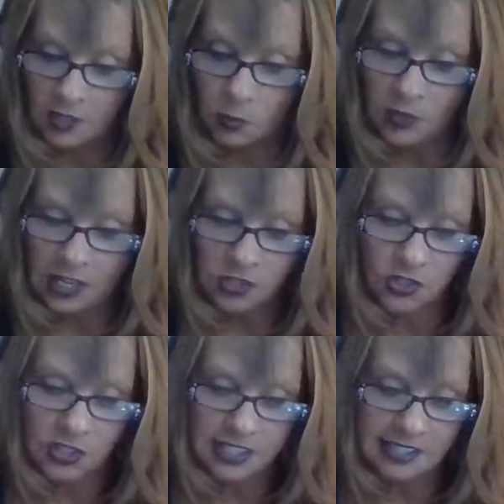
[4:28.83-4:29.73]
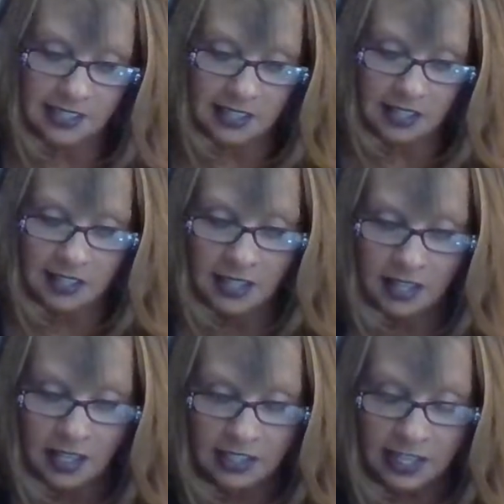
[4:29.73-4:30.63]
Wow, crazy, huh?
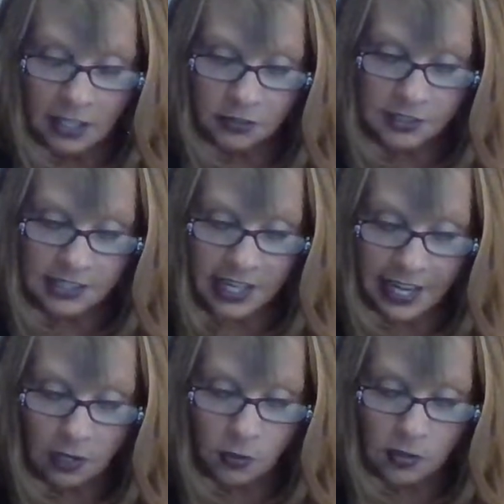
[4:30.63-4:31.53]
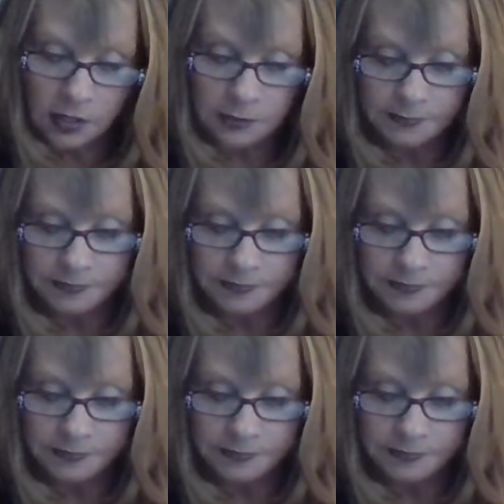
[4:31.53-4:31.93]
Now, the tower